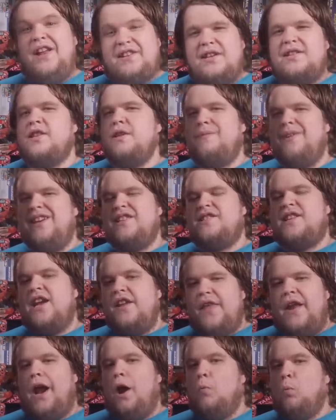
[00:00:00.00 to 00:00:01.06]
That doesn't mean to
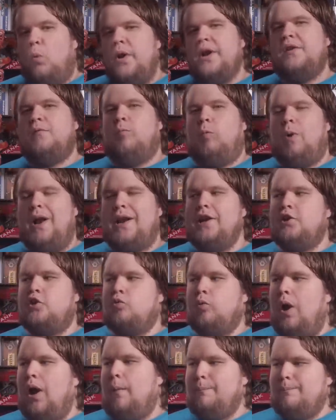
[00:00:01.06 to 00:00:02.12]
say that I wouldn't run a
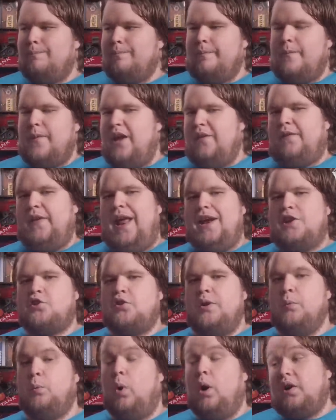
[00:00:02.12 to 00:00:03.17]
drum if it
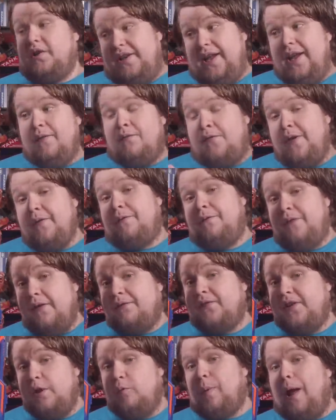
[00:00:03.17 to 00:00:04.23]
actually worked. If the
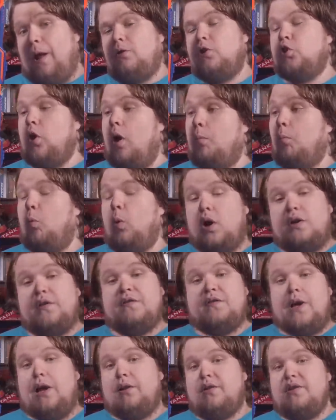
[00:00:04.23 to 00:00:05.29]
50 round drum worked
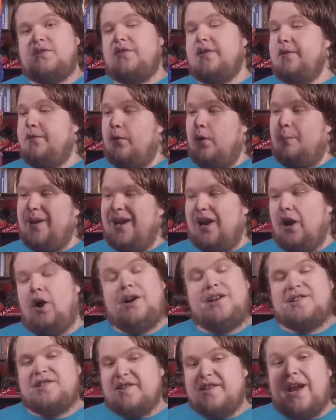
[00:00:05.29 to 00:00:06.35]
flawlessly for me, and
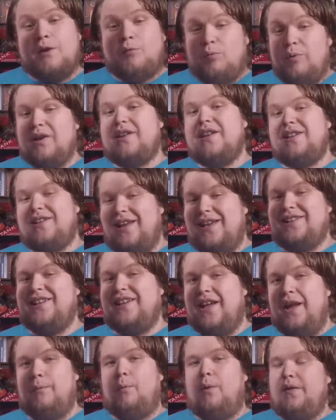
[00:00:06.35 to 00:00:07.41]
honestly, I'd really like to
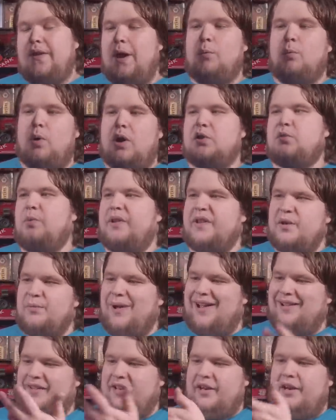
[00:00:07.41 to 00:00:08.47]
get one that worked really
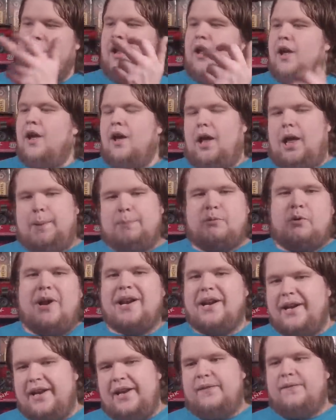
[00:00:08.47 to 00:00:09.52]
well and
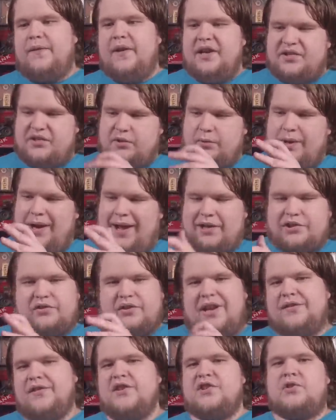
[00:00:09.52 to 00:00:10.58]
upgrade an Infinus so it
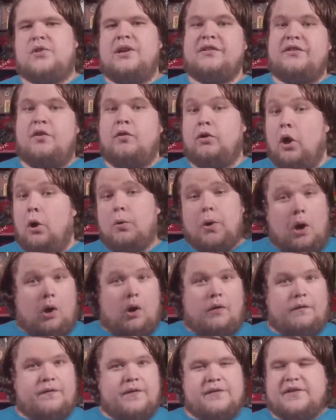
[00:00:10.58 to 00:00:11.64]
actually had the strength to load
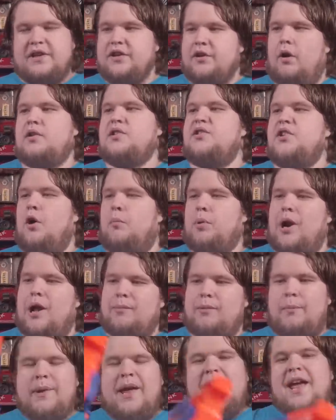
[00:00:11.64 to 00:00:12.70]
all 50 darts no
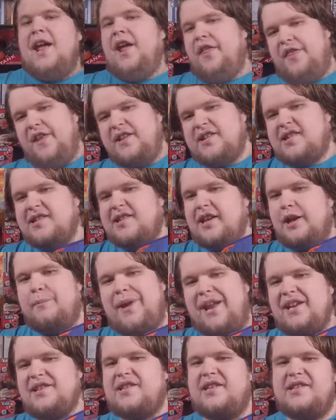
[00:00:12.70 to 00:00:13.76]
problem. This is an
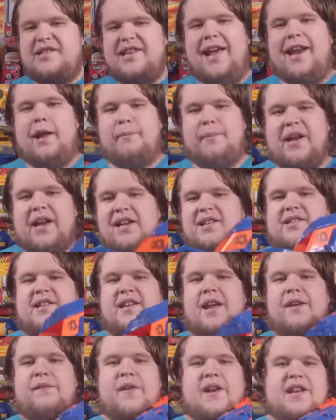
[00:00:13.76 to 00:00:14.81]
amazing setup because
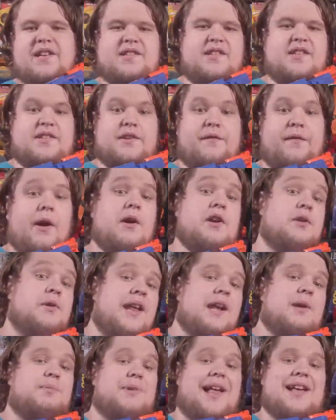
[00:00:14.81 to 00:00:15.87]
the Infinus is a very
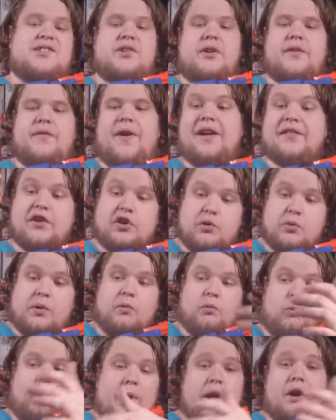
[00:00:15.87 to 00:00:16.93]
unique blaster in the fact that you
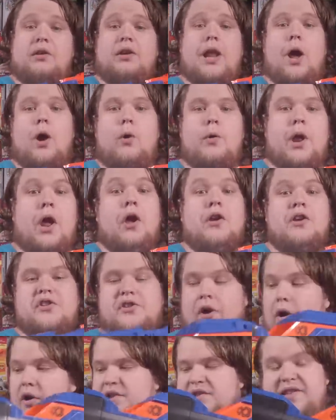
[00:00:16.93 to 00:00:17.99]
can rear load
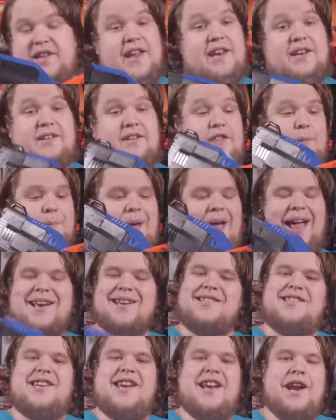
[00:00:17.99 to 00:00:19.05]
darts into the
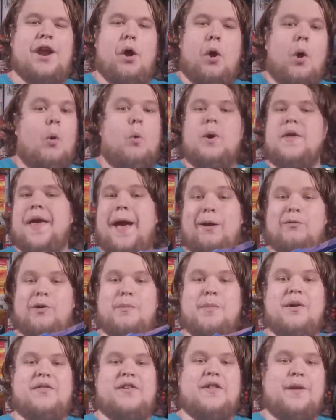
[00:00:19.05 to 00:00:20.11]
magazine without
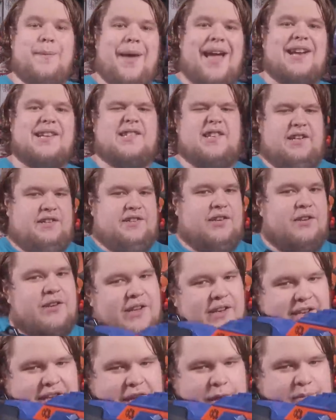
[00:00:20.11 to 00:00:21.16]
removing the magazine, so you
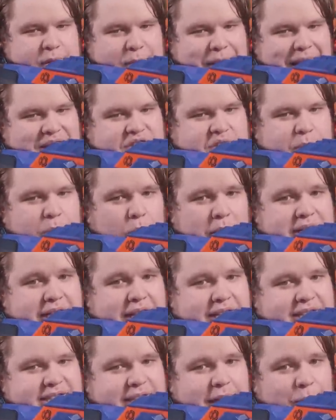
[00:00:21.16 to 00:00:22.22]
can keep the blaster
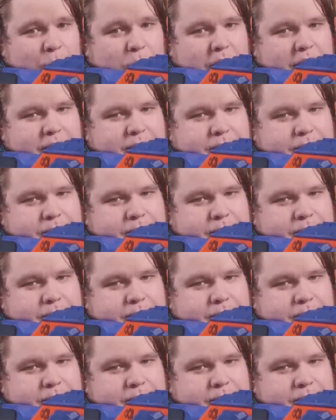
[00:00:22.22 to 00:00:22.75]
pointed at someone